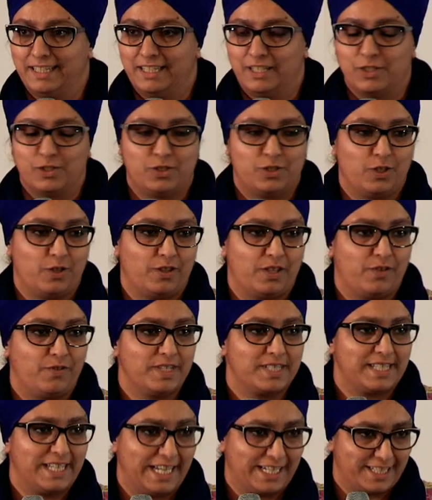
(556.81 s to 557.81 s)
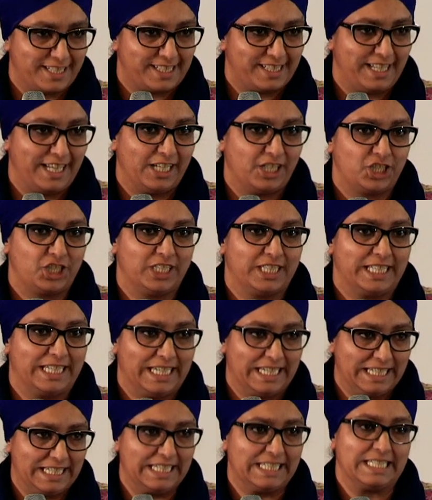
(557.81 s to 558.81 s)
So there is legislation
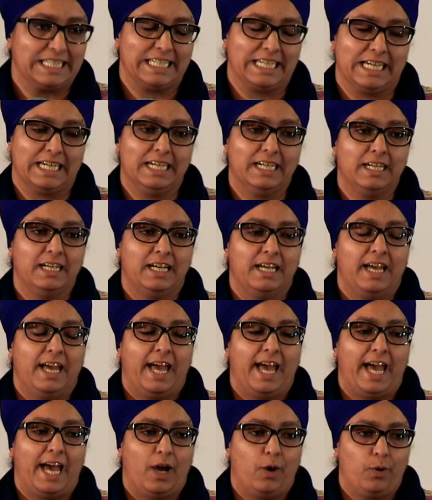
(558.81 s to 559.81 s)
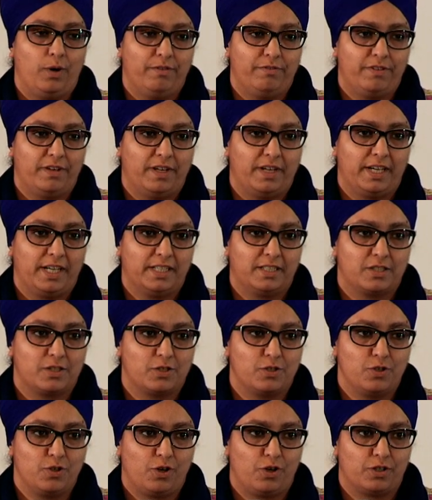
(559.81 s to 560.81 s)
in India. However, it's
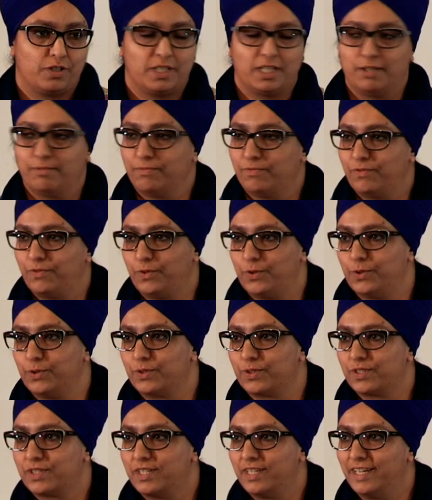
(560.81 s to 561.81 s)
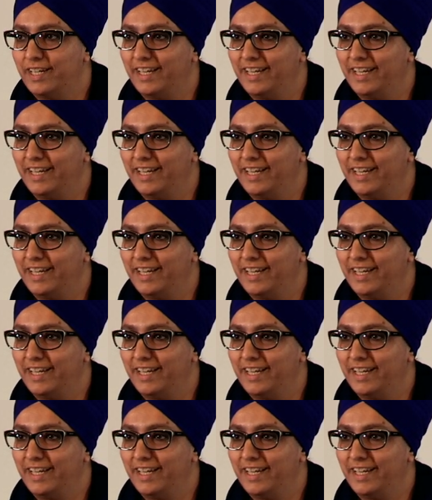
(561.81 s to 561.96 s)
not enforced.